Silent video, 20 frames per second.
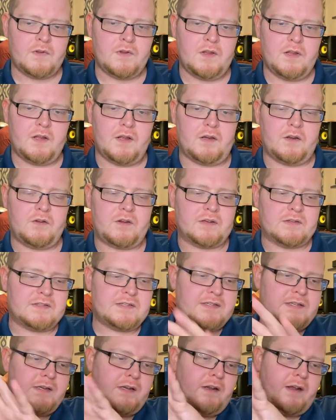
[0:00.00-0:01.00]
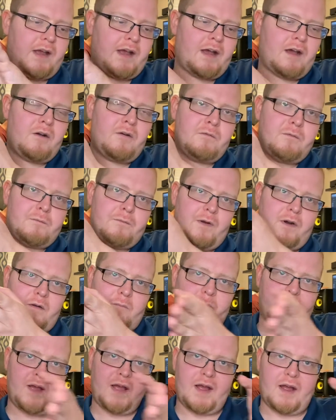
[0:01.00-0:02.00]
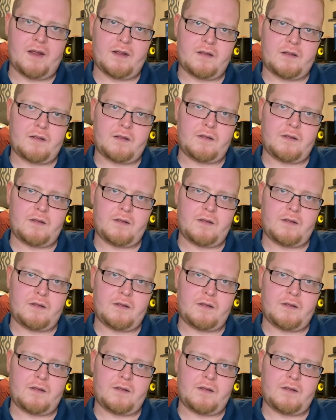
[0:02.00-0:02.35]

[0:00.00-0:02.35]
And you can see how far back